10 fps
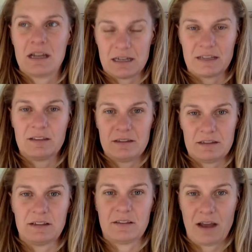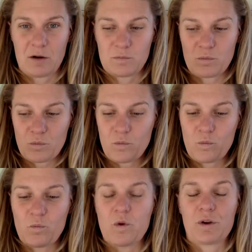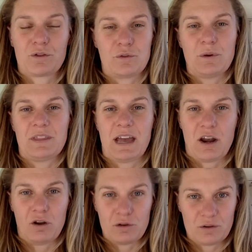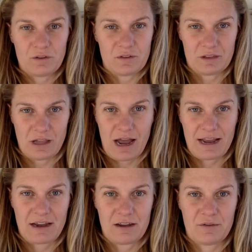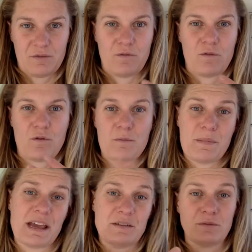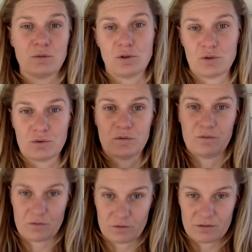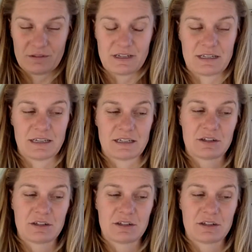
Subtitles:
let's help work through what that looks like for me, for you, for these things.